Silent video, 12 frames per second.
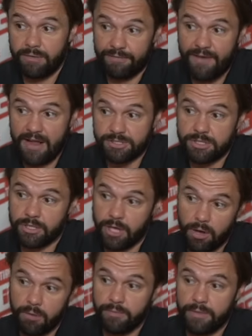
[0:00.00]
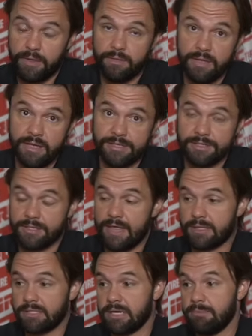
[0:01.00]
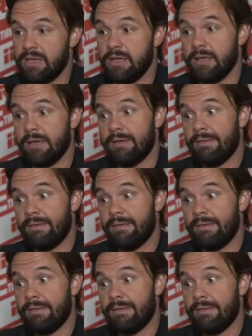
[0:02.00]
The faster you go, the easier that's going to be.